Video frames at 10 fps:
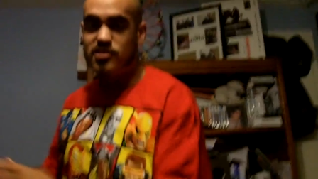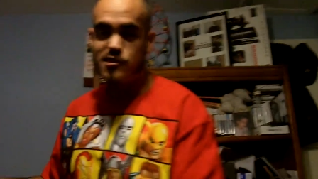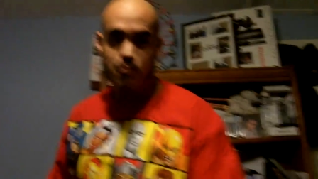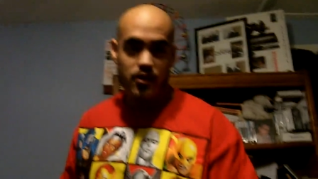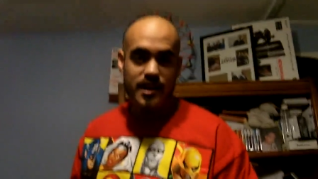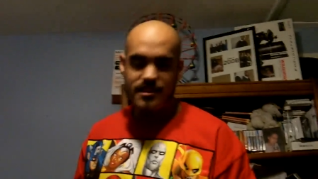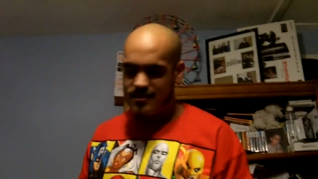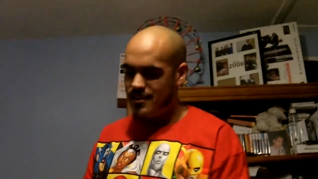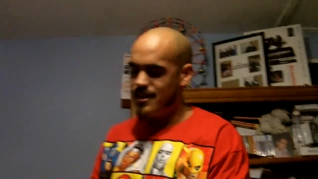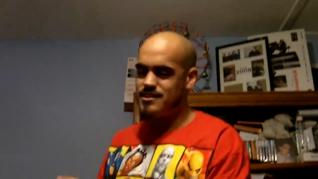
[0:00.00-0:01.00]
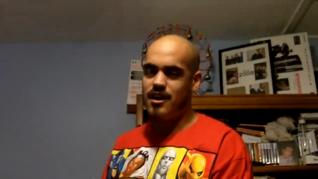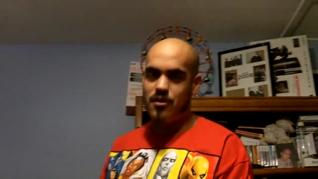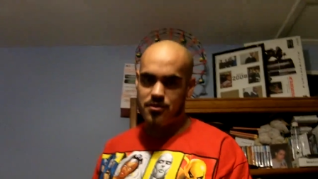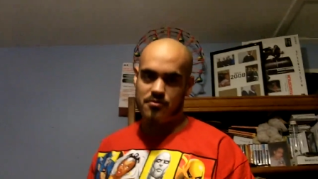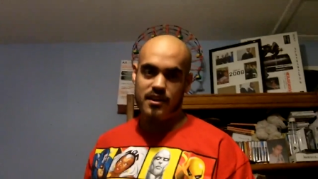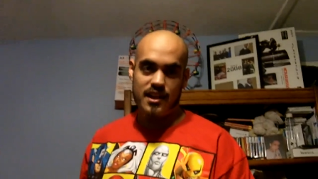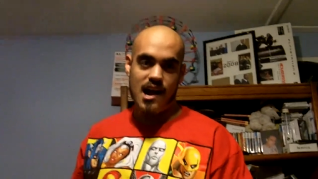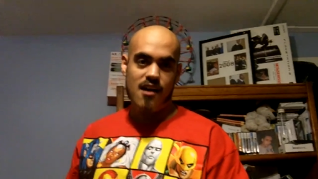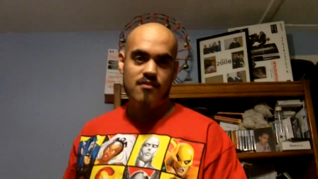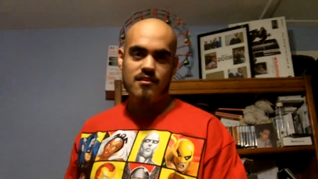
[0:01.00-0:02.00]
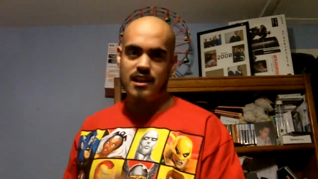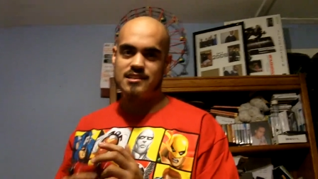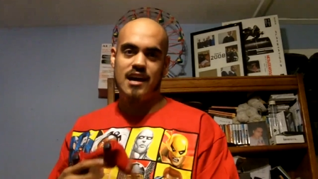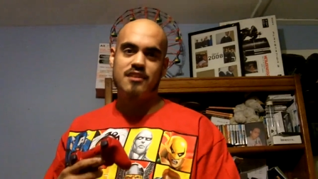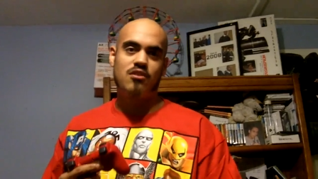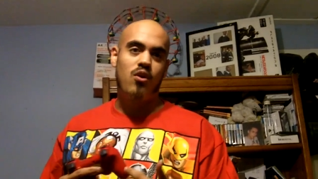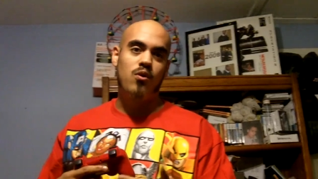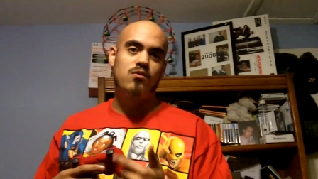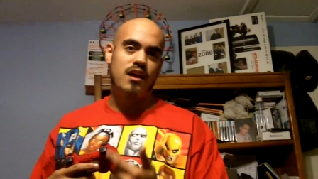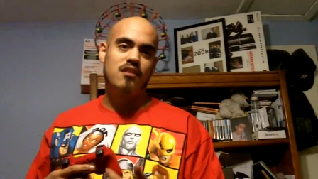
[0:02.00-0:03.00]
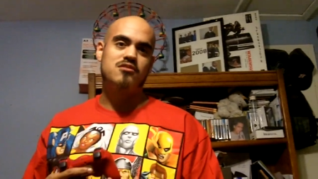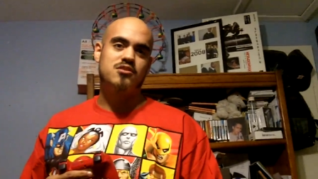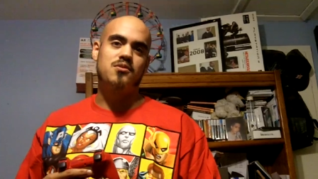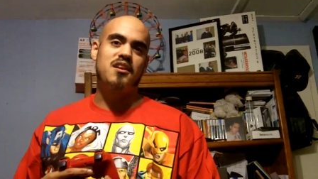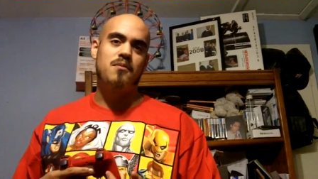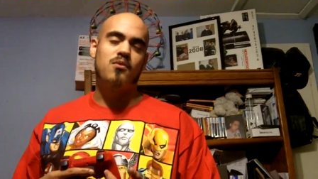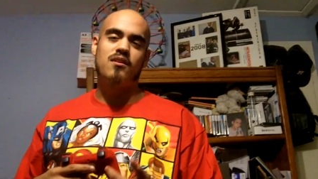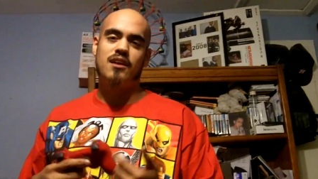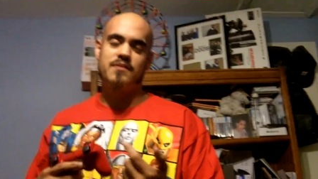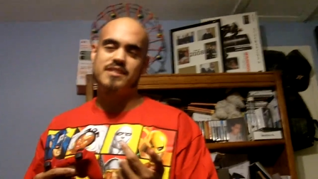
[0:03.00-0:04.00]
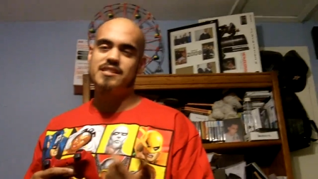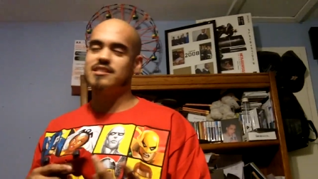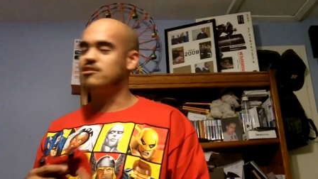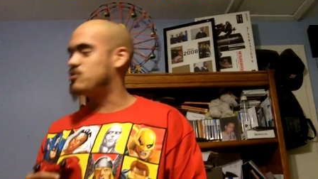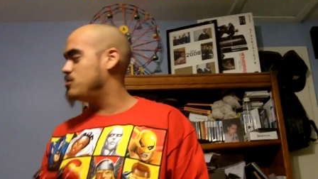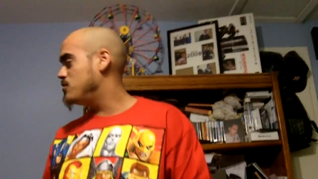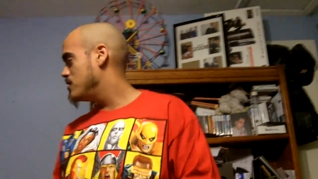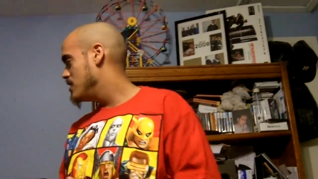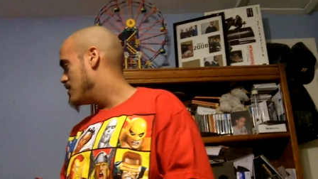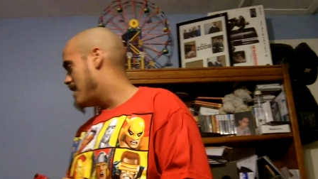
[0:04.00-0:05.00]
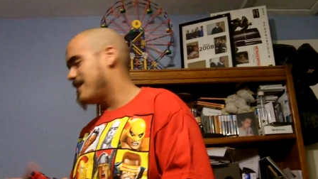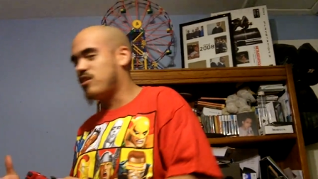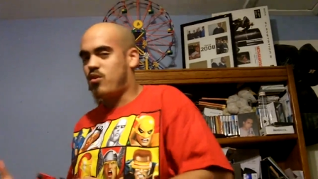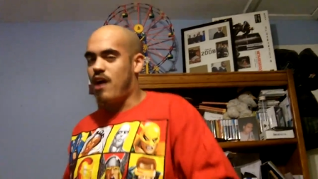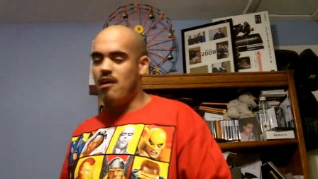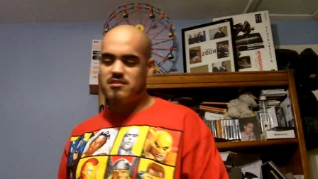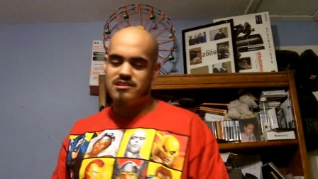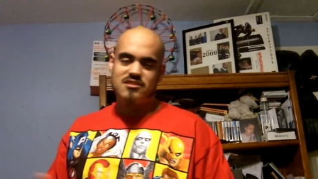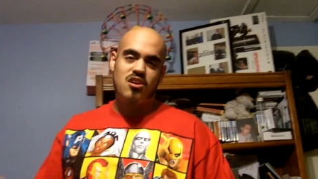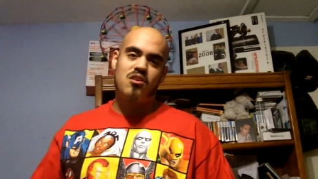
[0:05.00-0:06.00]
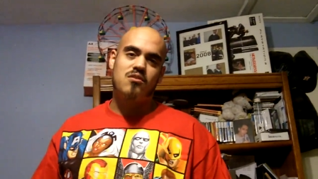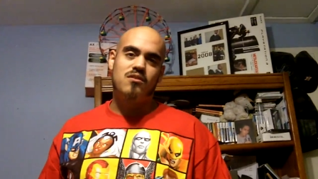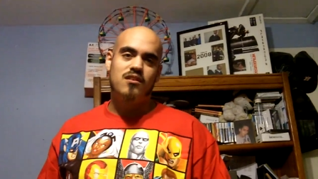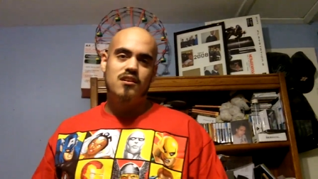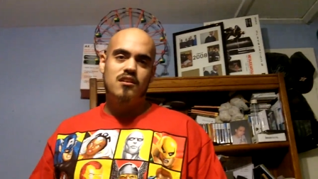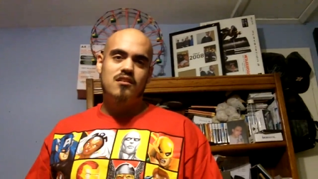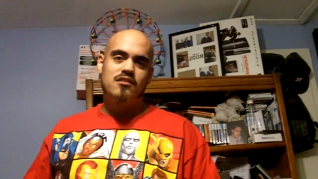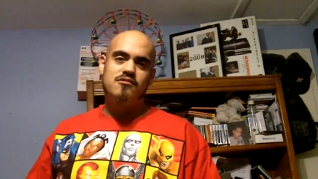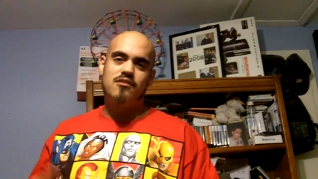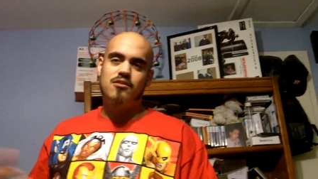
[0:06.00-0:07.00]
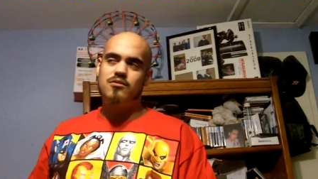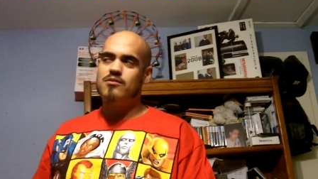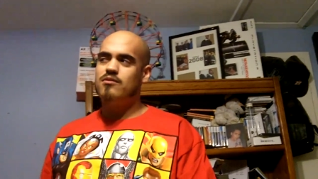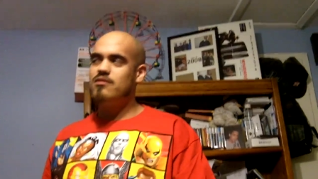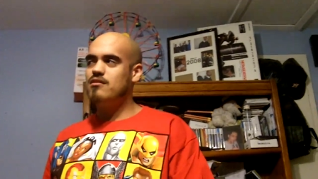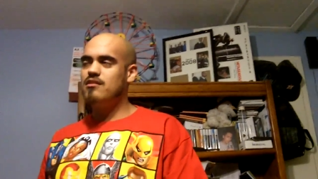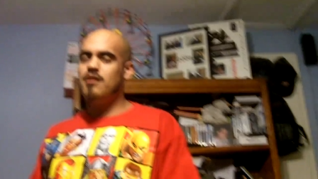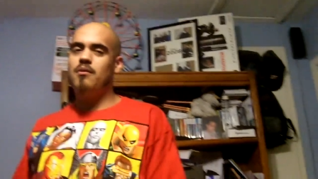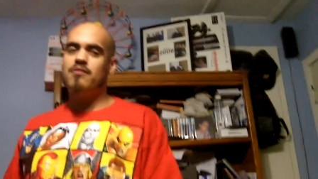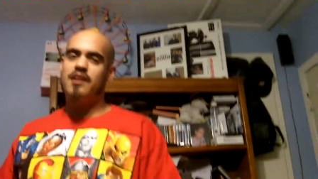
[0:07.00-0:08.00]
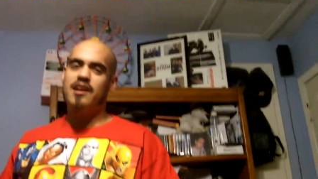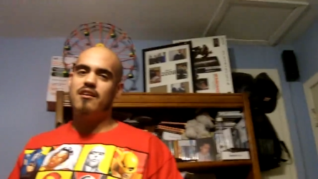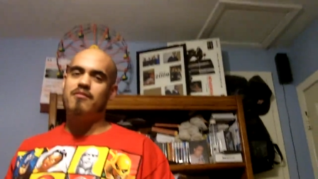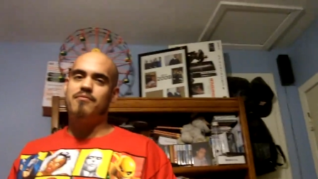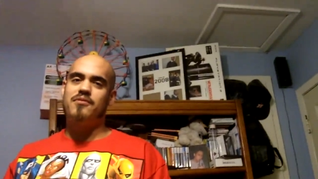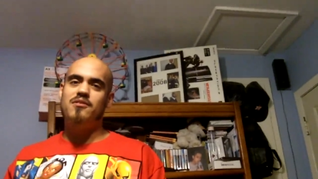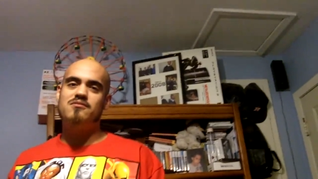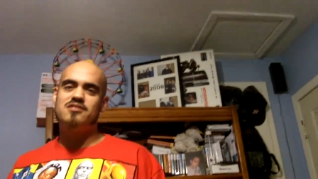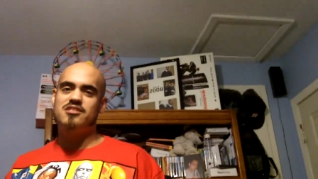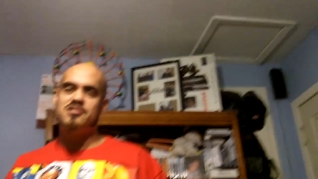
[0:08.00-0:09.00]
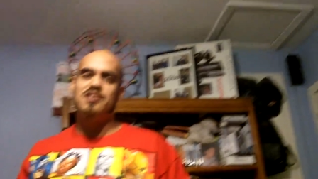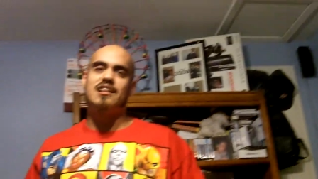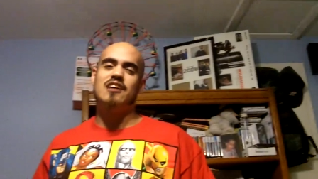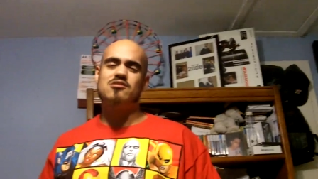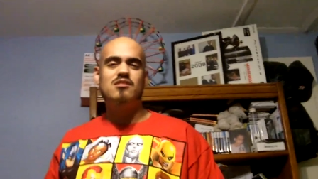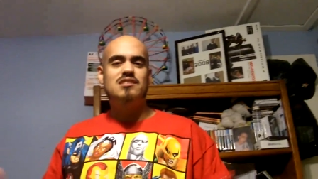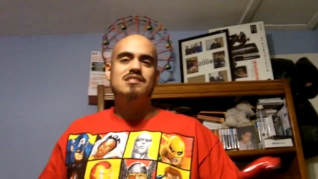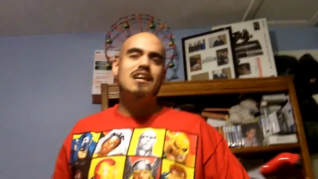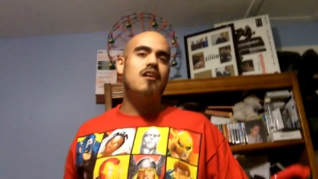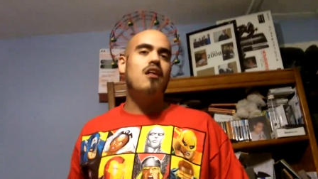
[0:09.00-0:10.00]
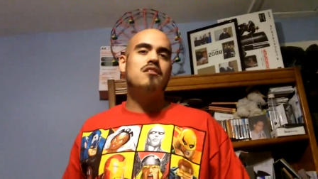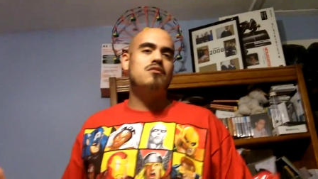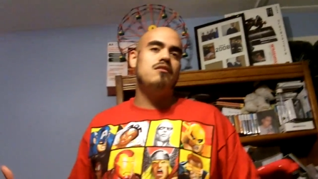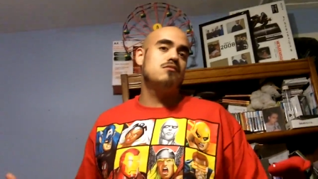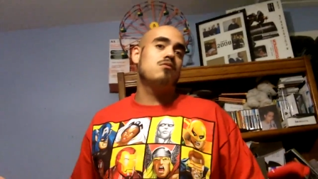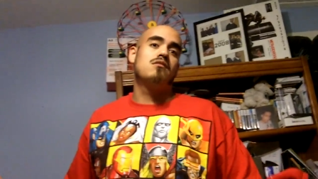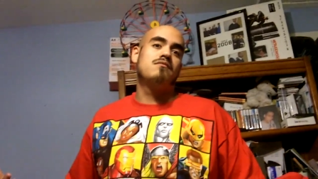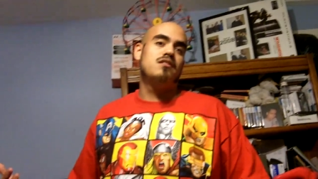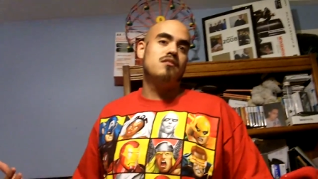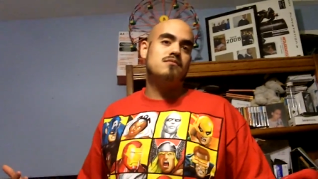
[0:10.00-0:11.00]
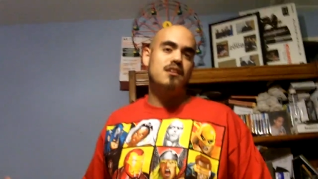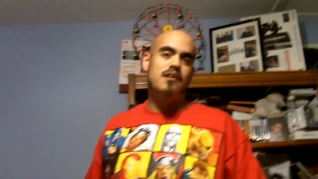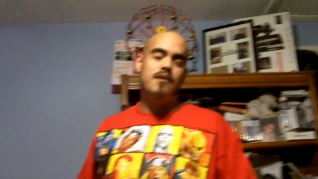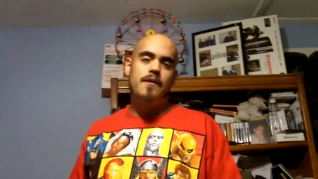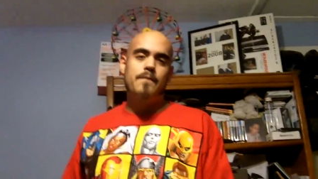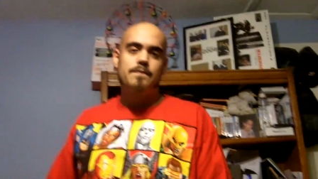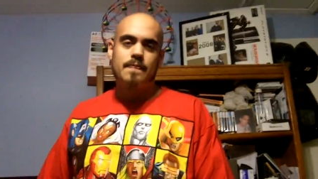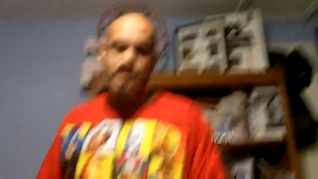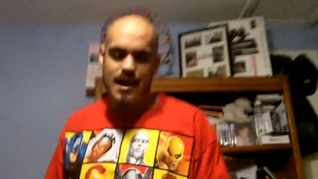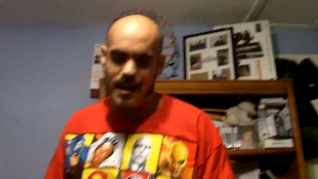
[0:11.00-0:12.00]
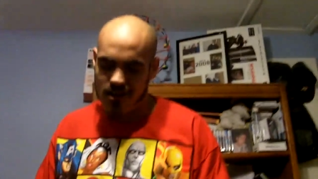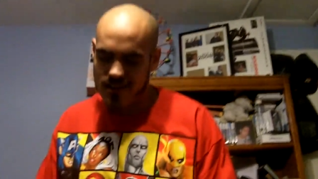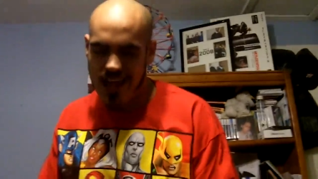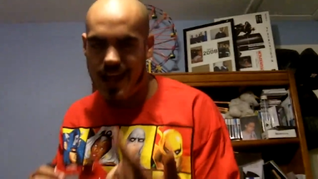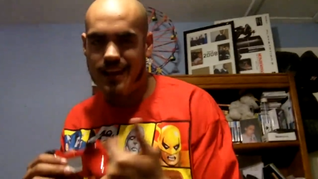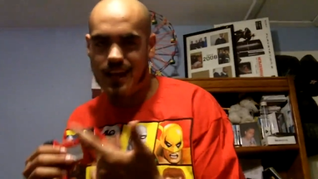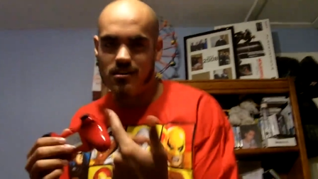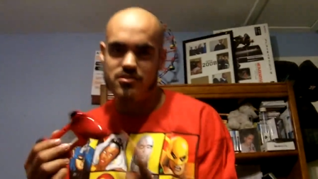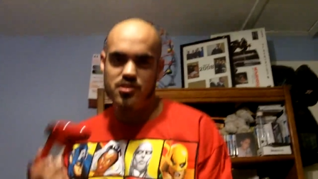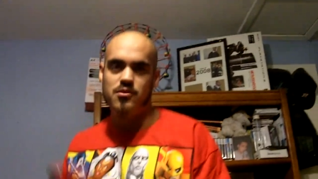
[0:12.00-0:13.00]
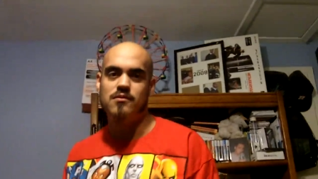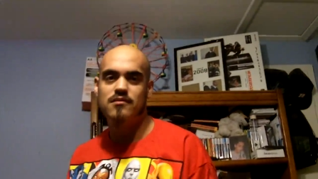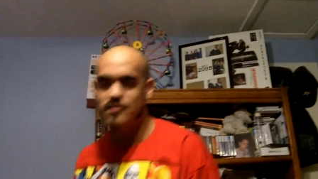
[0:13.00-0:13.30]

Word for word: To sprint is L3 now. It's not to hold L2 anymore, like Resistance 2. And the crouch is circle. So we're getting confused and shit now. So it's just like Call of Duty, sort of. Call of Duty control, okay. Yeah, grenade L2.